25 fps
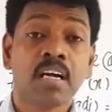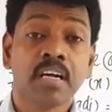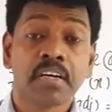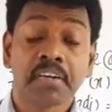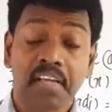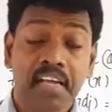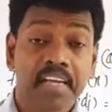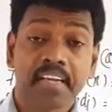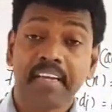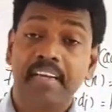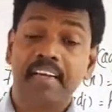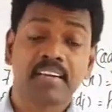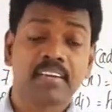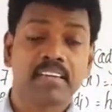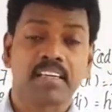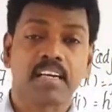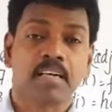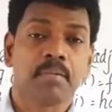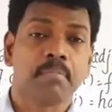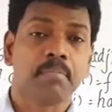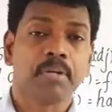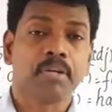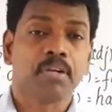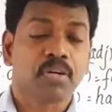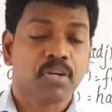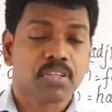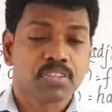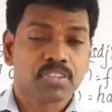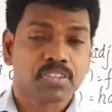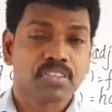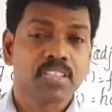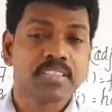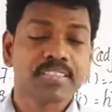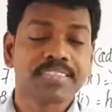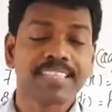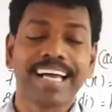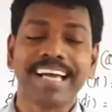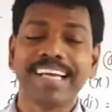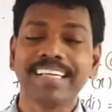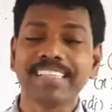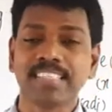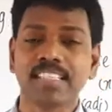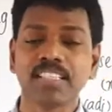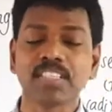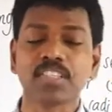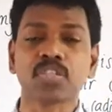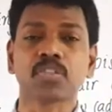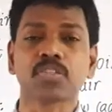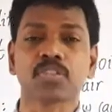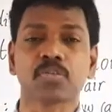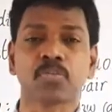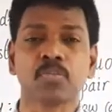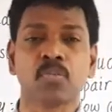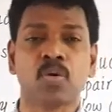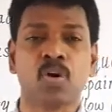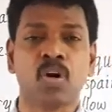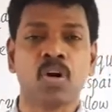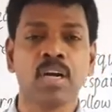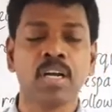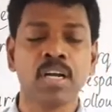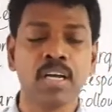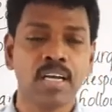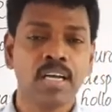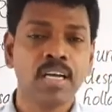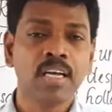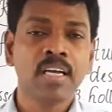take and come because the size is so small.